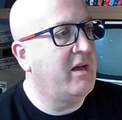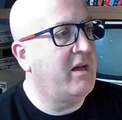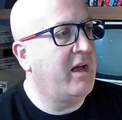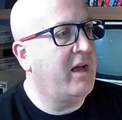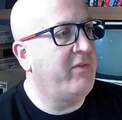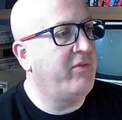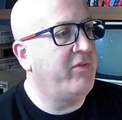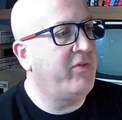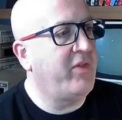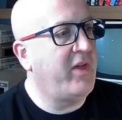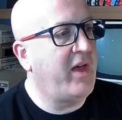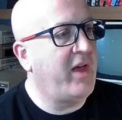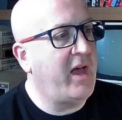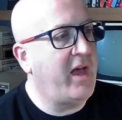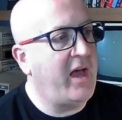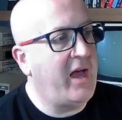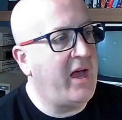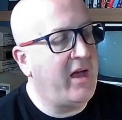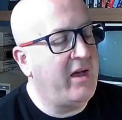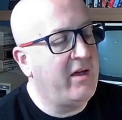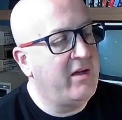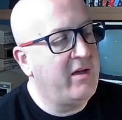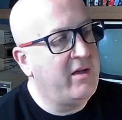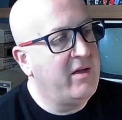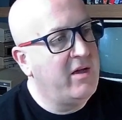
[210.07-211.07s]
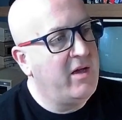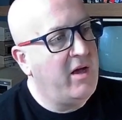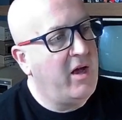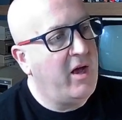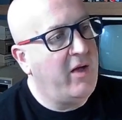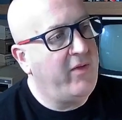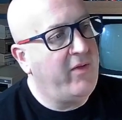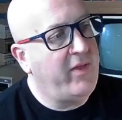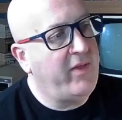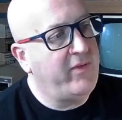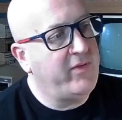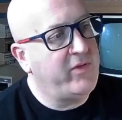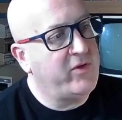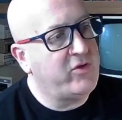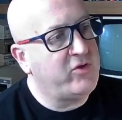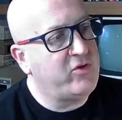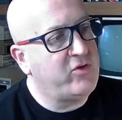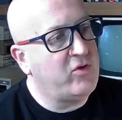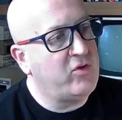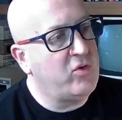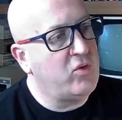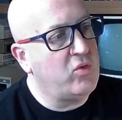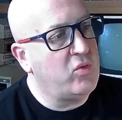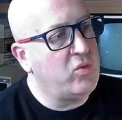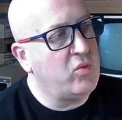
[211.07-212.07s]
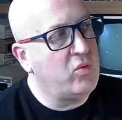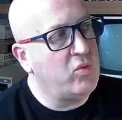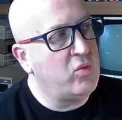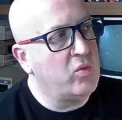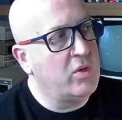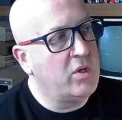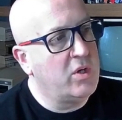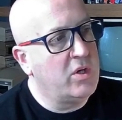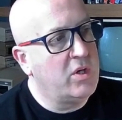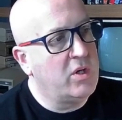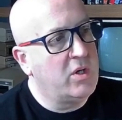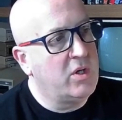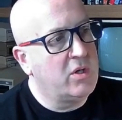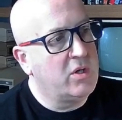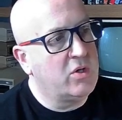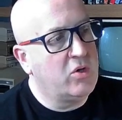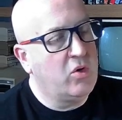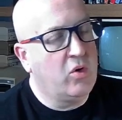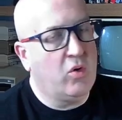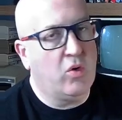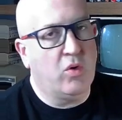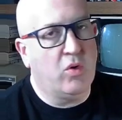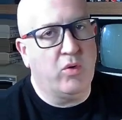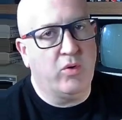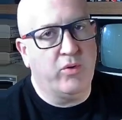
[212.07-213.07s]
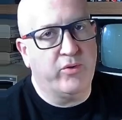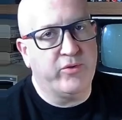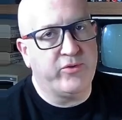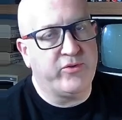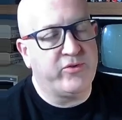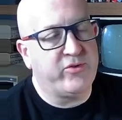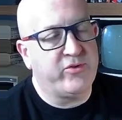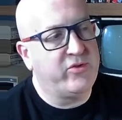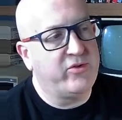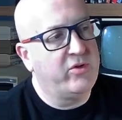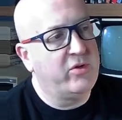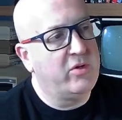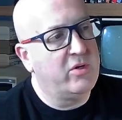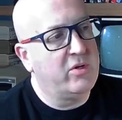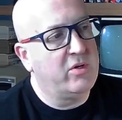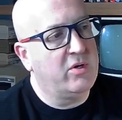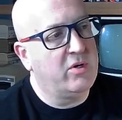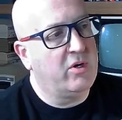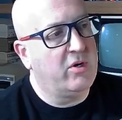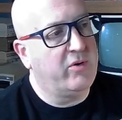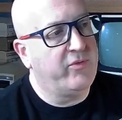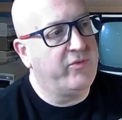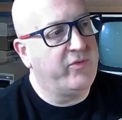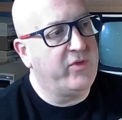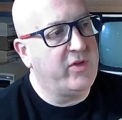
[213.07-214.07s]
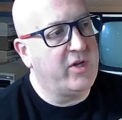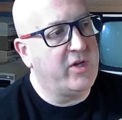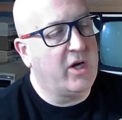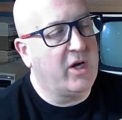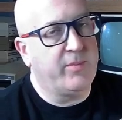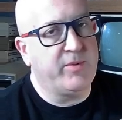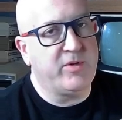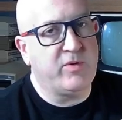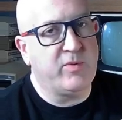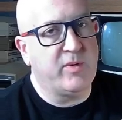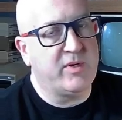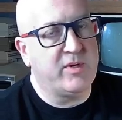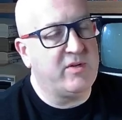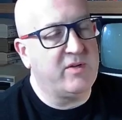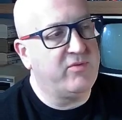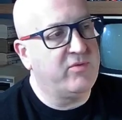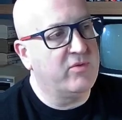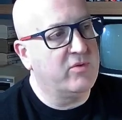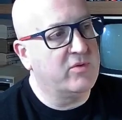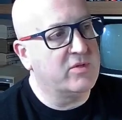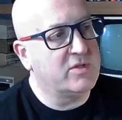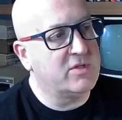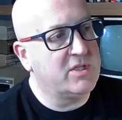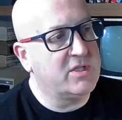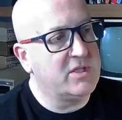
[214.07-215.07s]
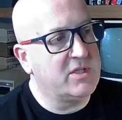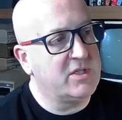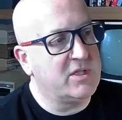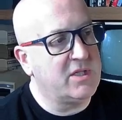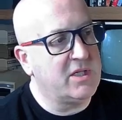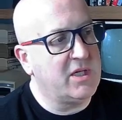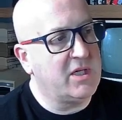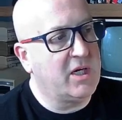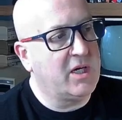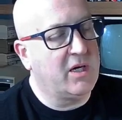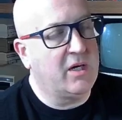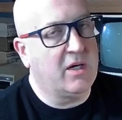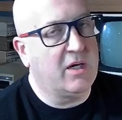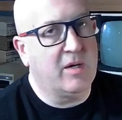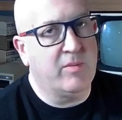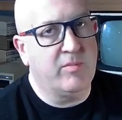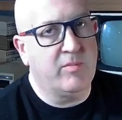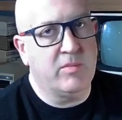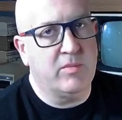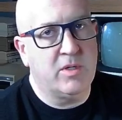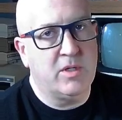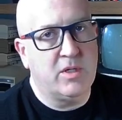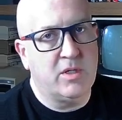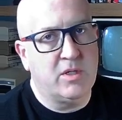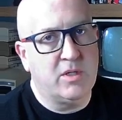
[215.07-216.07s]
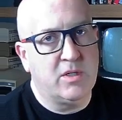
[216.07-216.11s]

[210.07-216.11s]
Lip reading: and then the two cores of the RP2040, the ARM